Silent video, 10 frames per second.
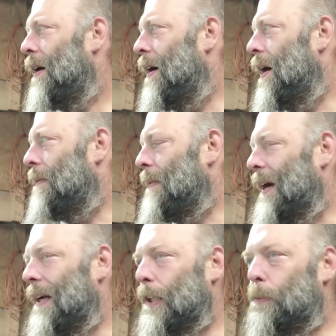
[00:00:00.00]
I'm
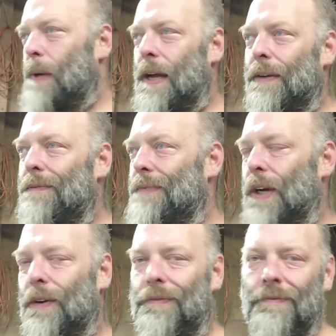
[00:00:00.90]
not going to spend, you
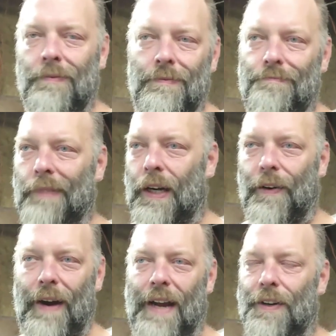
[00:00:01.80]
know, $1
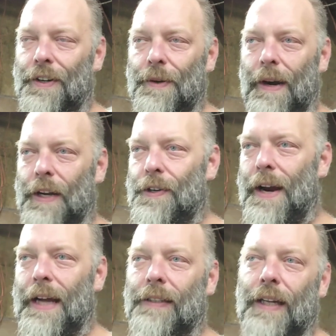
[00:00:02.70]
grand or $2 on a
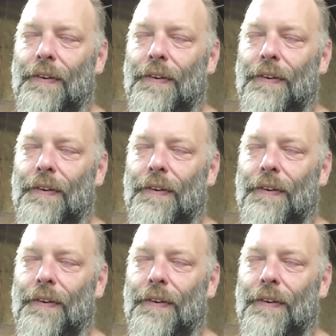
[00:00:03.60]
trans.